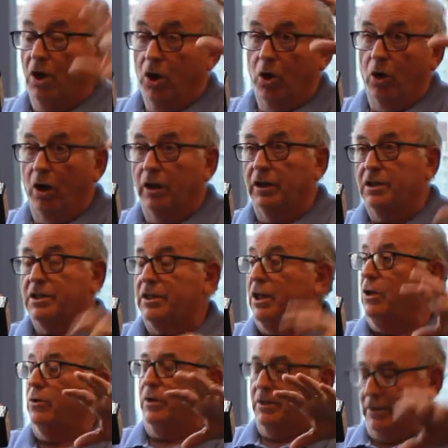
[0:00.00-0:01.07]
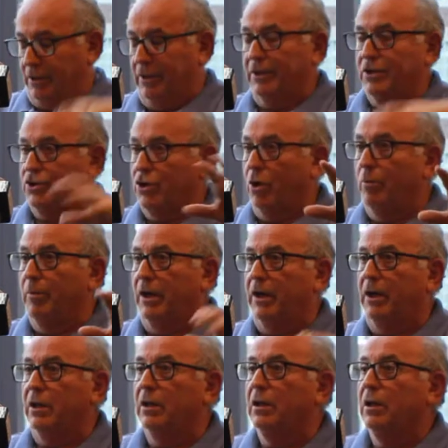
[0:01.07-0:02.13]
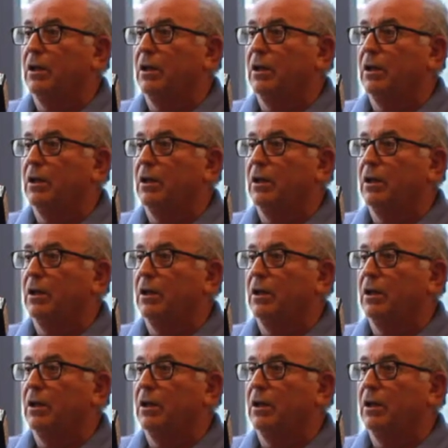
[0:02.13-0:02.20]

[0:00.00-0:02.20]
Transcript: all these theories, and there are so many,